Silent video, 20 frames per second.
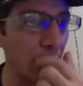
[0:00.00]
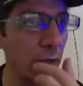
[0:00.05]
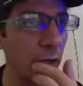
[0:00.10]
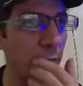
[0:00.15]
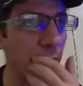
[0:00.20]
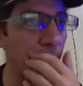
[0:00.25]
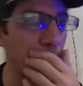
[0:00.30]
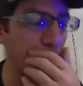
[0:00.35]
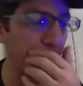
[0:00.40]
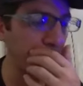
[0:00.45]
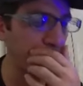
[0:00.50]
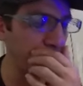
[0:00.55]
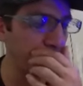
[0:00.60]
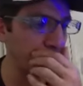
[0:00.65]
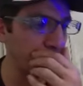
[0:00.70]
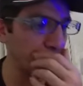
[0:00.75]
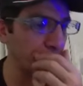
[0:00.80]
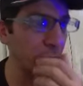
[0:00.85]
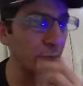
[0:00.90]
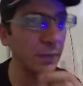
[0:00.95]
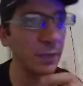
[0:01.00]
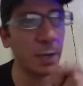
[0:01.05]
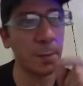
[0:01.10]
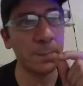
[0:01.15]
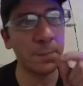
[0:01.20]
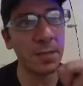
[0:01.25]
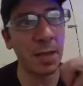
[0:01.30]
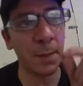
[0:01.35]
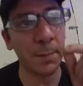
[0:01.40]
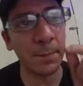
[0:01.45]
Allora,
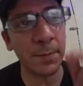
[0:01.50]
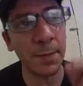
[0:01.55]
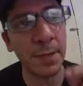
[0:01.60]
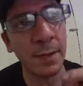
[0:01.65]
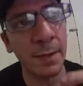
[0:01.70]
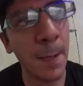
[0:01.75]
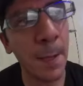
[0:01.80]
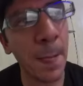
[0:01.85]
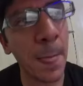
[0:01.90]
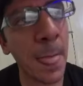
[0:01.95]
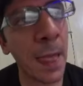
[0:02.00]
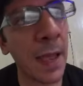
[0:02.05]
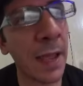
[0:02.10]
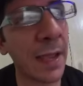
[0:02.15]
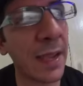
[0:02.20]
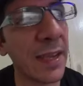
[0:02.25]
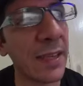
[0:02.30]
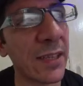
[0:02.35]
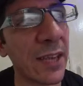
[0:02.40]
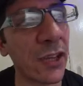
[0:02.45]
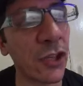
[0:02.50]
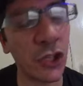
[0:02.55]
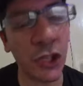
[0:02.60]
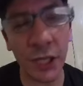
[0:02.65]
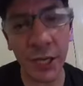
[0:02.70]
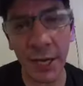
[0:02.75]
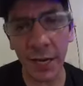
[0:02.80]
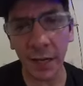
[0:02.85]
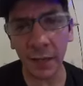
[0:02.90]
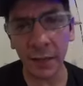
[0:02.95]
Tripsip is a
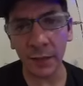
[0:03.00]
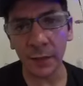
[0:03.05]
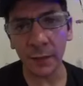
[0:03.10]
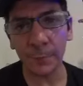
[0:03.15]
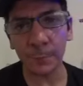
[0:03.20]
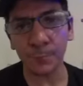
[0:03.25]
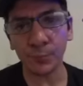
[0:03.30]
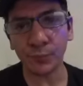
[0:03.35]
shield,